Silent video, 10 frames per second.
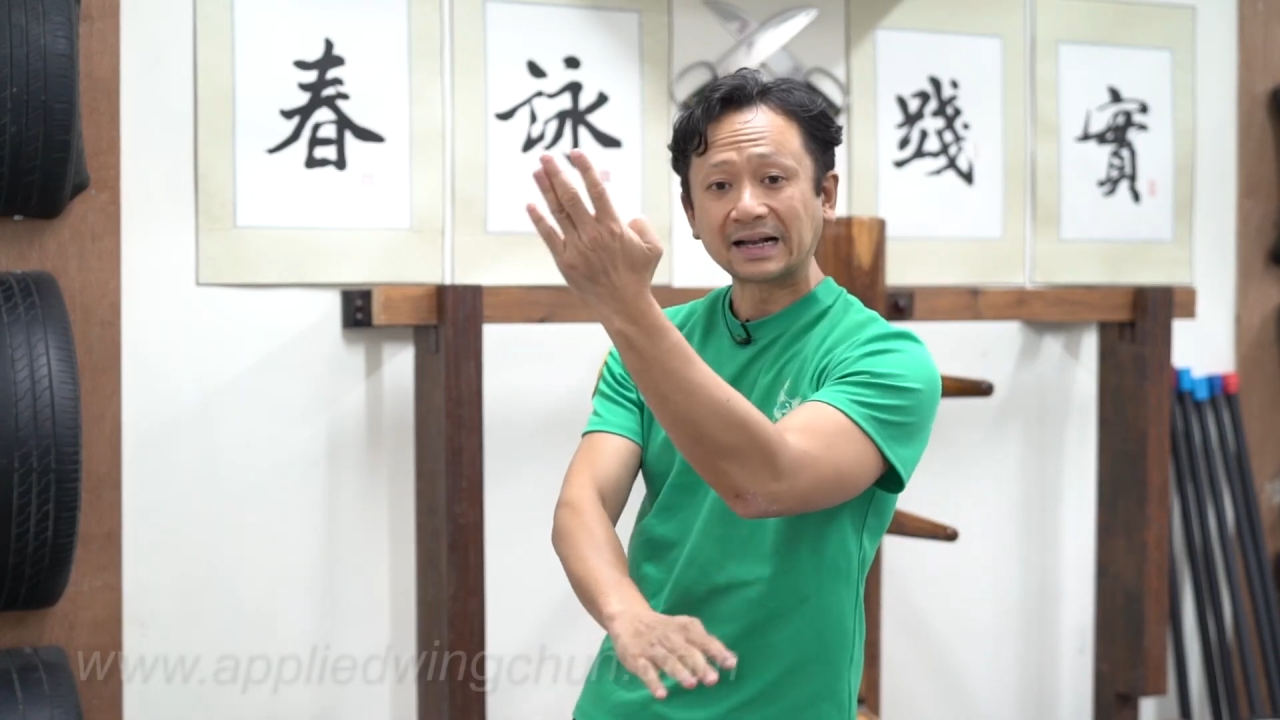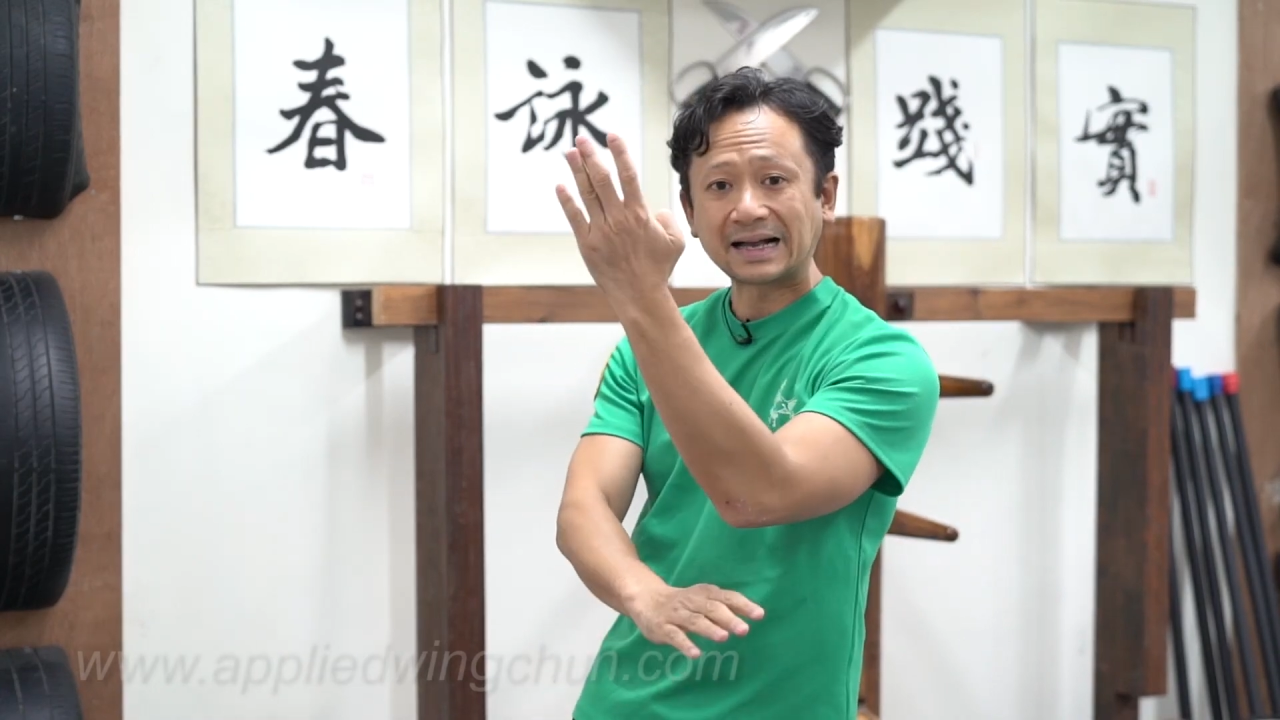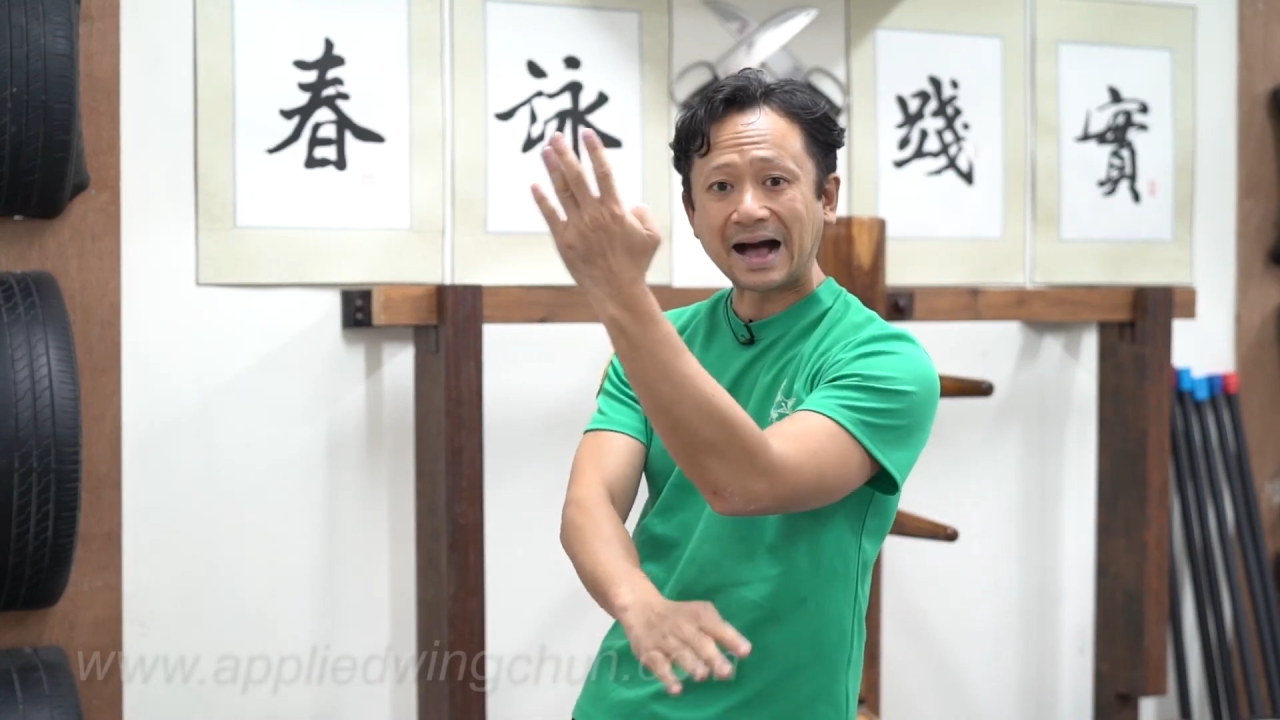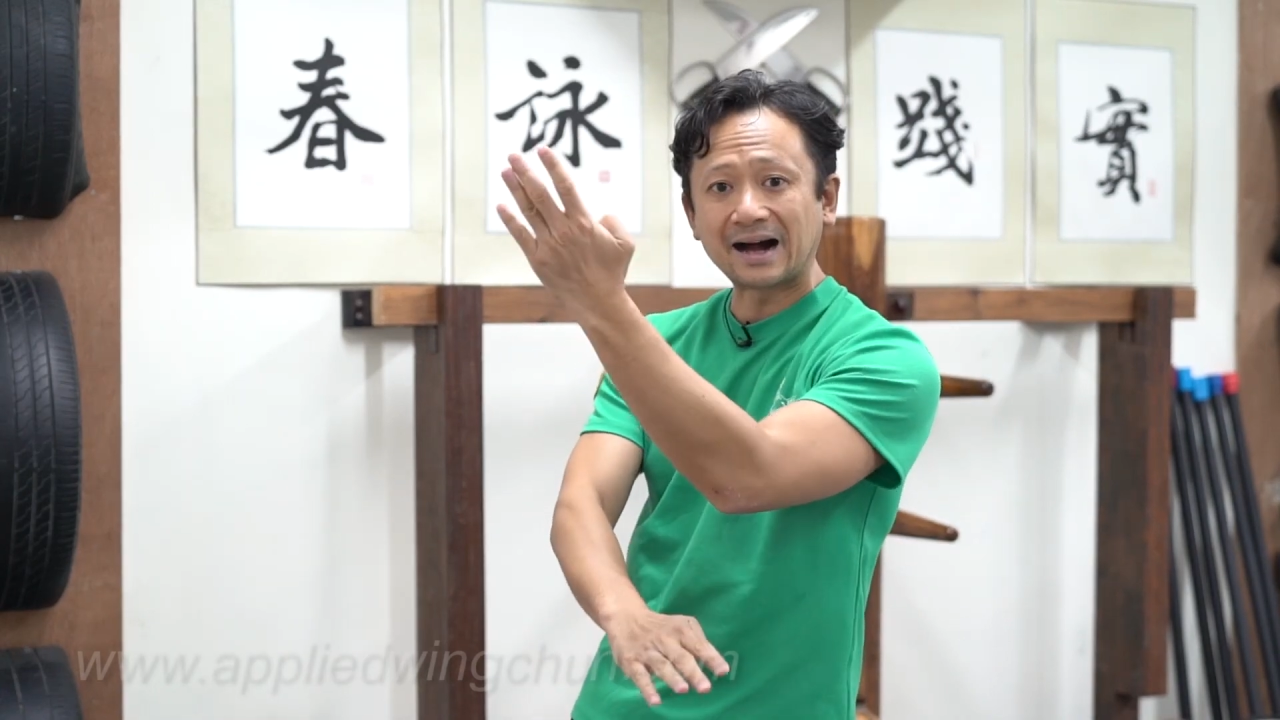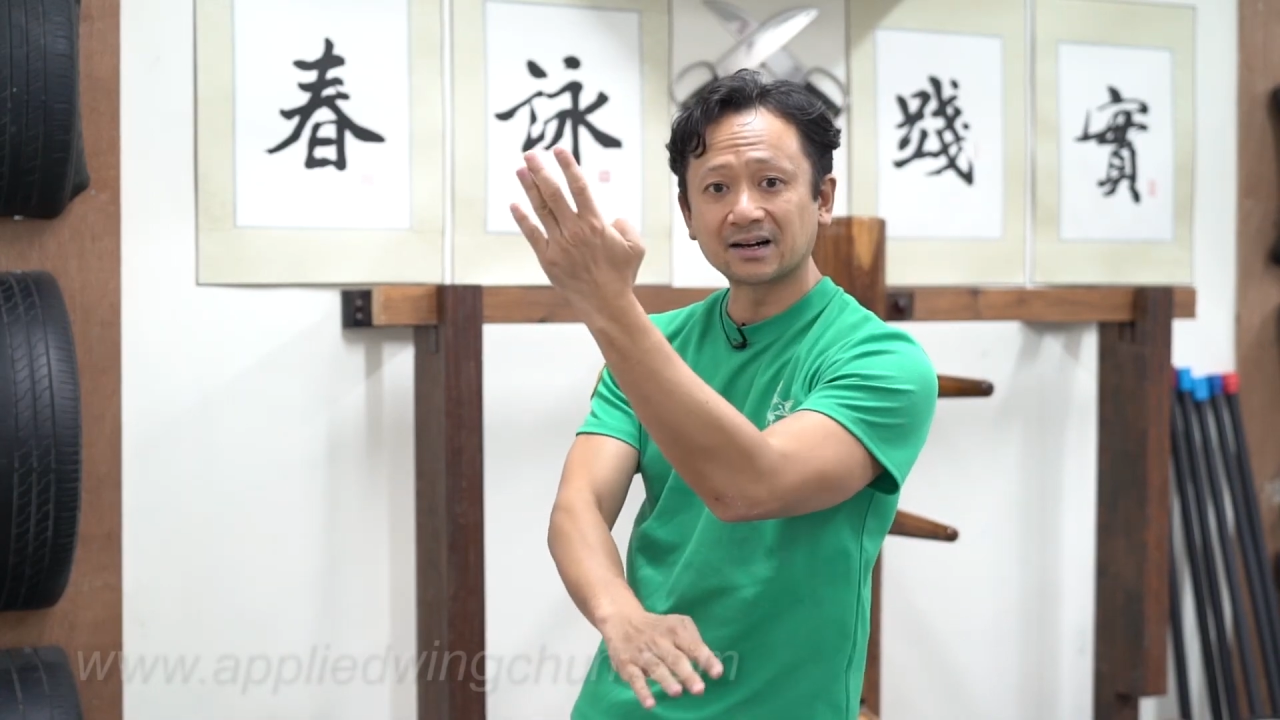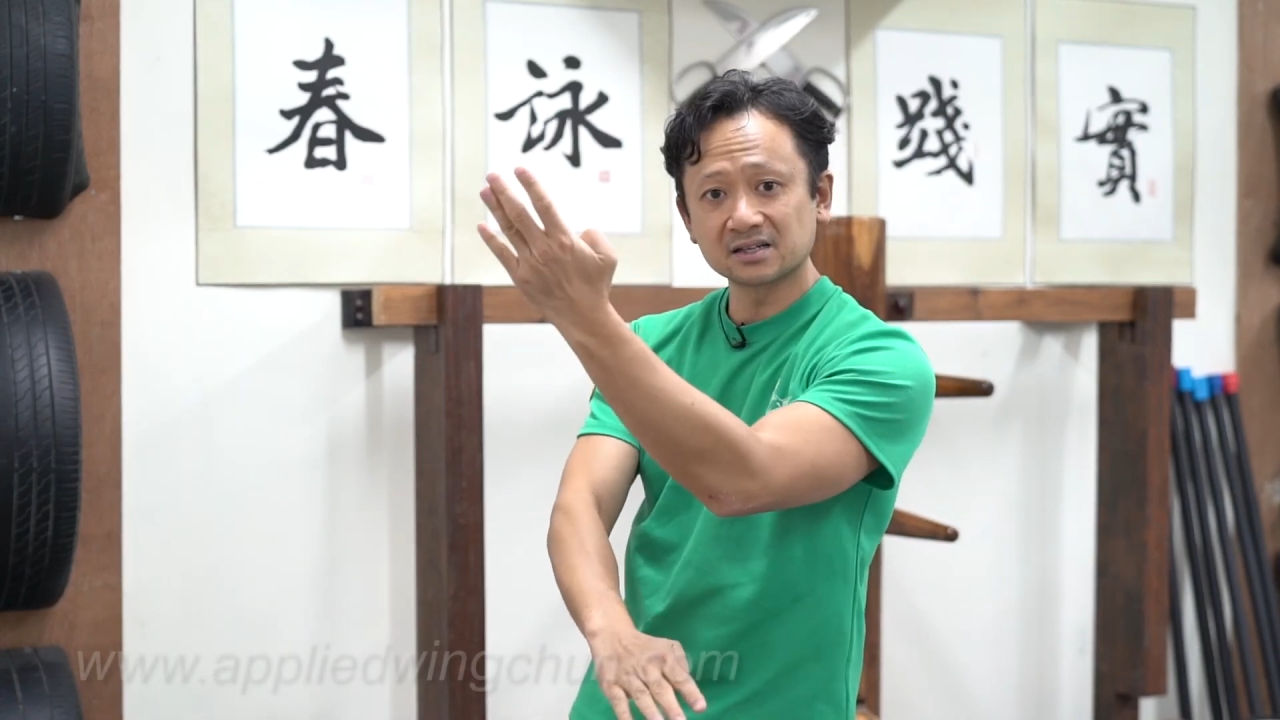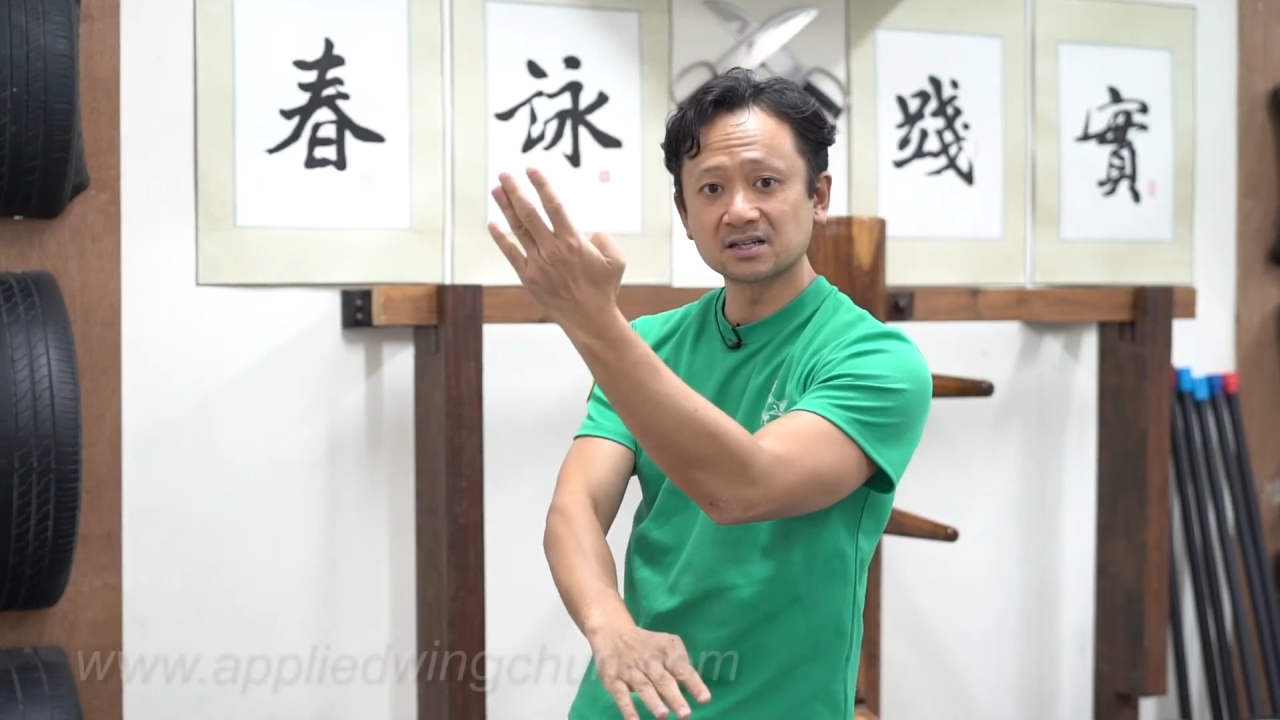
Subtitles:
Gaang